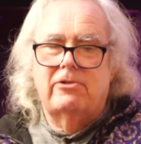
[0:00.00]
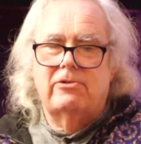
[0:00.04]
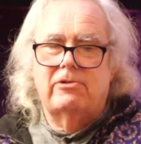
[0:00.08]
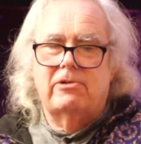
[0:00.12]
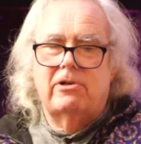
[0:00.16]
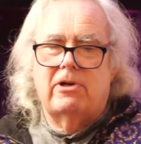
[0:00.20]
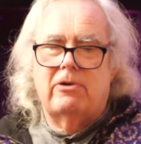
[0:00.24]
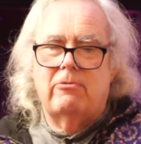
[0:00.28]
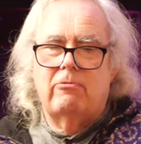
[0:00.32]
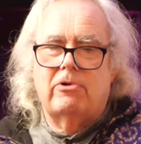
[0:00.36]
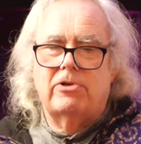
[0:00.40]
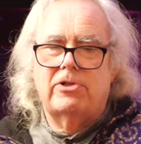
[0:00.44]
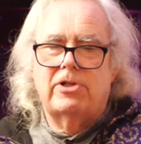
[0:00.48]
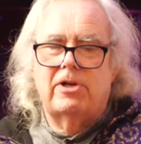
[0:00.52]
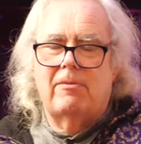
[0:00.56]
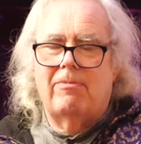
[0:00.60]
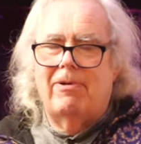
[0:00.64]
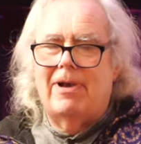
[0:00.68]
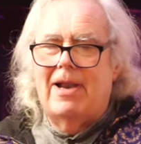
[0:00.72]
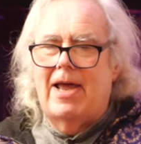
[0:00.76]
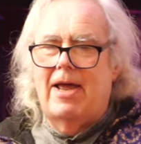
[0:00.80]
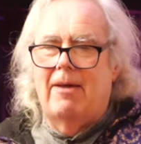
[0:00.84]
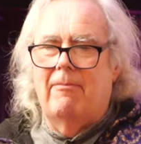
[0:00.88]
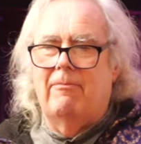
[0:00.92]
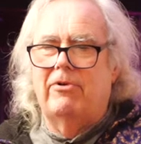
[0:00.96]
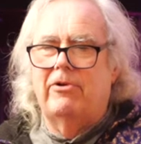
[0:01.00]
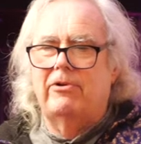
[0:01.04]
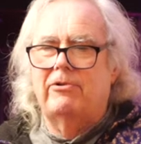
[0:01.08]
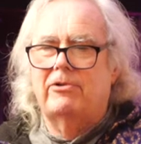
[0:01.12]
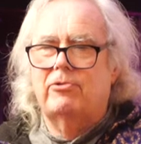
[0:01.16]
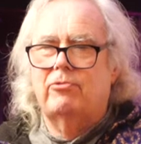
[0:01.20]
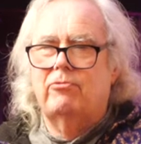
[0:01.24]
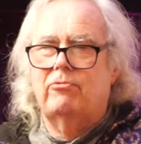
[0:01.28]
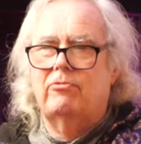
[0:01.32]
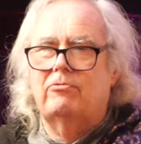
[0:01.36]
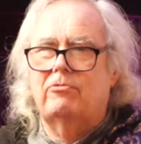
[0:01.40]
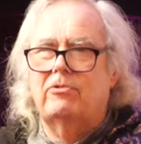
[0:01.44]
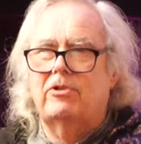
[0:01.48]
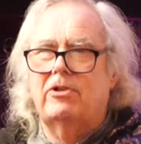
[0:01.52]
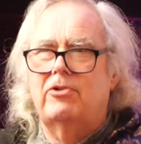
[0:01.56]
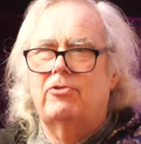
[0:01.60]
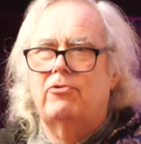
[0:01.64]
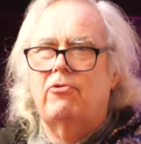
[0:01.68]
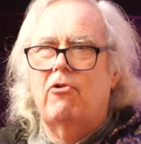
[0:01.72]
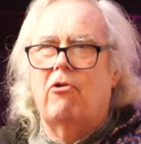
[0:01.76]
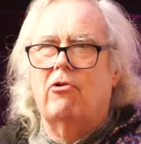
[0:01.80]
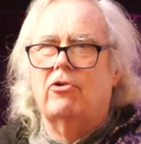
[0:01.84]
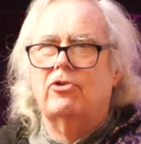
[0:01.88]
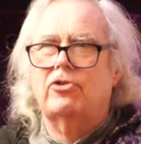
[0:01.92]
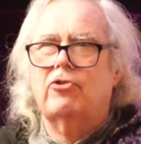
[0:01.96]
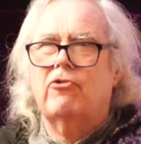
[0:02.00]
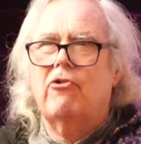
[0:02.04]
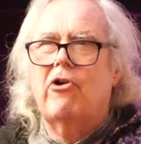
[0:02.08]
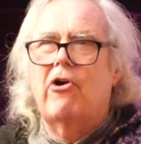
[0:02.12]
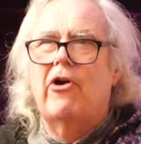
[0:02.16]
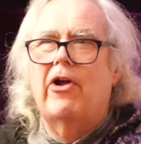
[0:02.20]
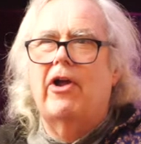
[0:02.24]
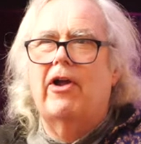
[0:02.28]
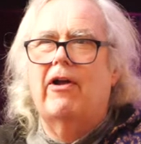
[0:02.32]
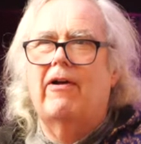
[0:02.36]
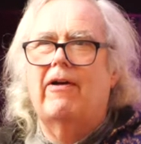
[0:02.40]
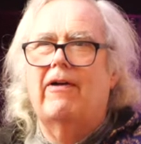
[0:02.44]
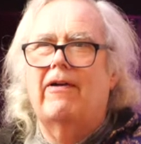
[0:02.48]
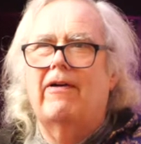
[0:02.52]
was like watching a plant, but it was rocks growing.